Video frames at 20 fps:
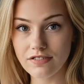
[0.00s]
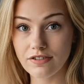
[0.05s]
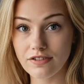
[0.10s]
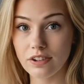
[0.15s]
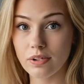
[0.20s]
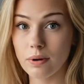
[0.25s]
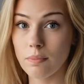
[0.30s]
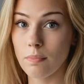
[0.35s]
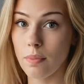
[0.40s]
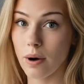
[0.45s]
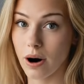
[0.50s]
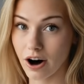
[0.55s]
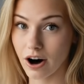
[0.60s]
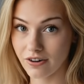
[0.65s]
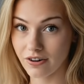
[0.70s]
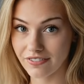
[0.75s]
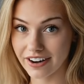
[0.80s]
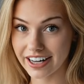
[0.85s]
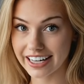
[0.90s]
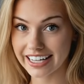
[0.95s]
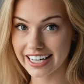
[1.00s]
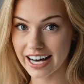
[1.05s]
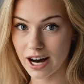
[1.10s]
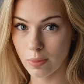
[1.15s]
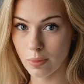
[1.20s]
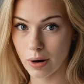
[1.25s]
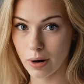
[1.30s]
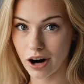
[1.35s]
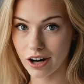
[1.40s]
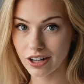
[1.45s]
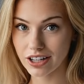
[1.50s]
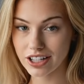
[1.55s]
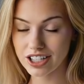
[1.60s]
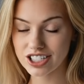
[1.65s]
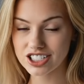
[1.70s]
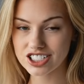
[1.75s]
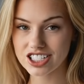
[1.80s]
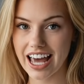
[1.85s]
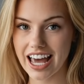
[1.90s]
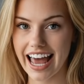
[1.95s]
directly to the audience and
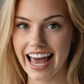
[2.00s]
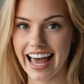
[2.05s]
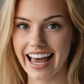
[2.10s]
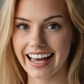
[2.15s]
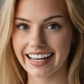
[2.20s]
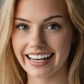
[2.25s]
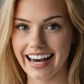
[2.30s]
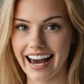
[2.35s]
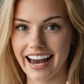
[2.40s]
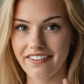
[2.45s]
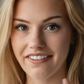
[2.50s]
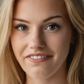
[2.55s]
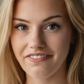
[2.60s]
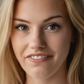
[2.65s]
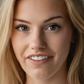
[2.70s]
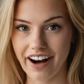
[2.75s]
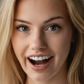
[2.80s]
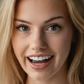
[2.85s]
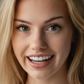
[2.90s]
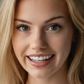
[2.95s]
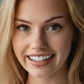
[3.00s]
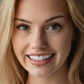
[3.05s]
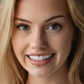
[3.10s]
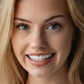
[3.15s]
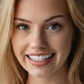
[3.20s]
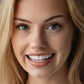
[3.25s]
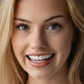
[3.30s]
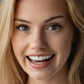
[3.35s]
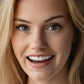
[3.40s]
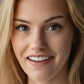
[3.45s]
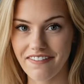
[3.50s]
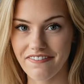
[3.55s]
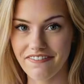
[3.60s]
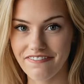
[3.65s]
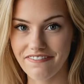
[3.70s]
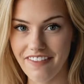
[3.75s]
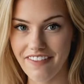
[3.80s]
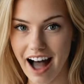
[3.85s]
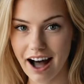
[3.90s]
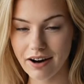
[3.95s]
shows off the product, almost like a real human
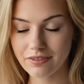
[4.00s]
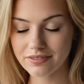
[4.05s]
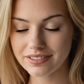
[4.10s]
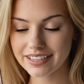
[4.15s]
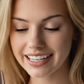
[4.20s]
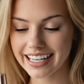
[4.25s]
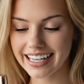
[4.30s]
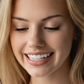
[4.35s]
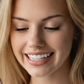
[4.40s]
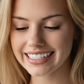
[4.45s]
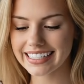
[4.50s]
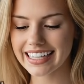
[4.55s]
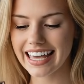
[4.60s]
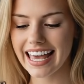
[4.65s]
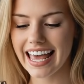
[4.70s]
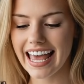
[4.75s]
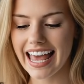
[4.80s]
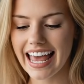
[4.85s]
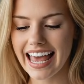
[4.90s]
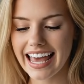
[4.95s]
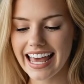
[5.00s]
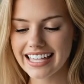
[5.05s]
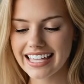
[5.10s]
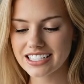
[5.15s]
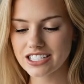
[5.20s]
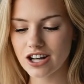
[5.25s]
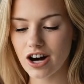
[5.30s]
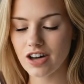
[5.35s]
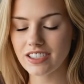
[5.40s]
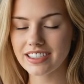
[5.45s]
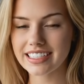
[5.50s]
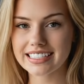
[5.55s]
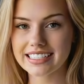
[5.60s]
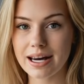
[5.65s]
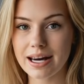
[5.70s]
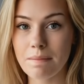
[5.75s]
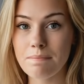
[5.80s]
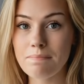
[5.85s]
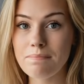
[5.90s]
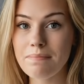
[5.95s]
influencer. This makes your video perfect
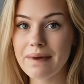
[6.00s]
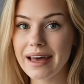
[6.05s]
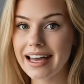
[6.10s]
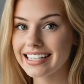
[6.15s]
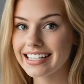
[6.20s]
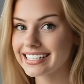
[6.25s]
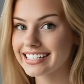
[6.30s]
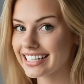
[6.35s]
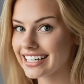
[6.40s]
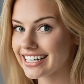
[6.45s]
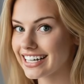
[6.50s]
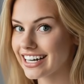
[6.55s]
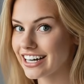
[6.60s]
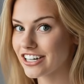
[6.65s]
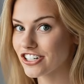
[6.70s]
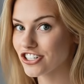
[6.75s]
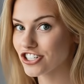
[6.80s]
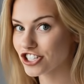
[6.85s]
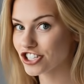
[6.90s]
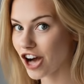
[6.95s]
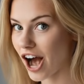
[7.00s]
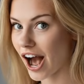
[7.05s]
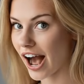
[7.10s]
for brand promotions, social